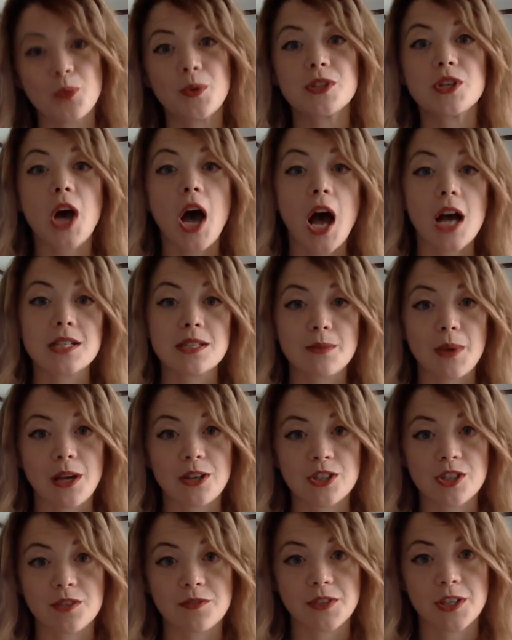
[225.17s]
We talked
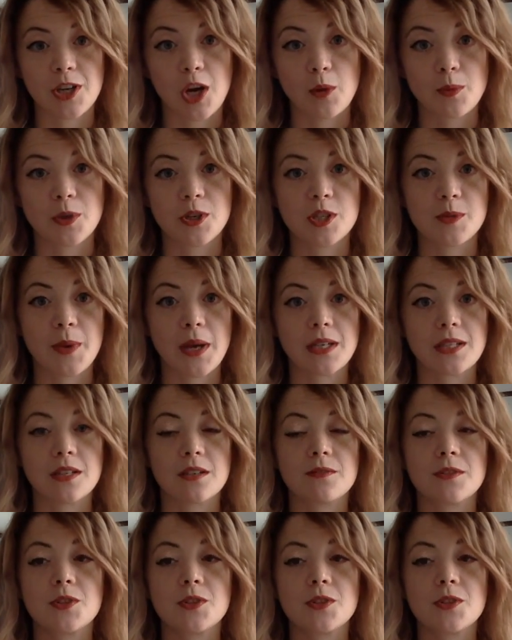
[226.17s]
about shifting our perspective.